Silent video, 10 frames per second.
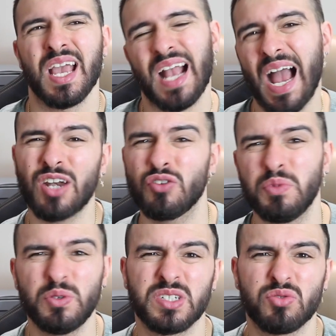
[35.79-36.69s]
kind of
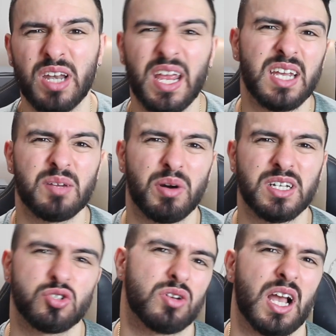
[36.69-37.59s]
music related, but
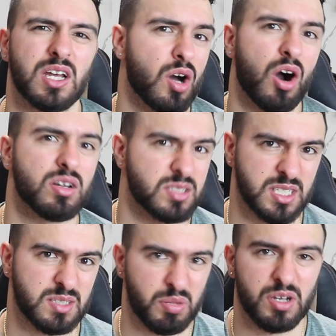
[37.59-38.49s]
it's not like an
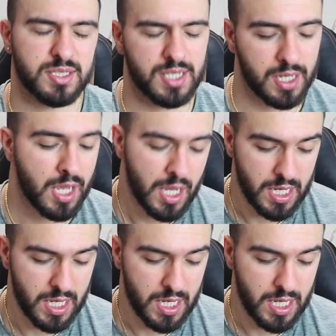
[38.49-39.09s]
artist per se.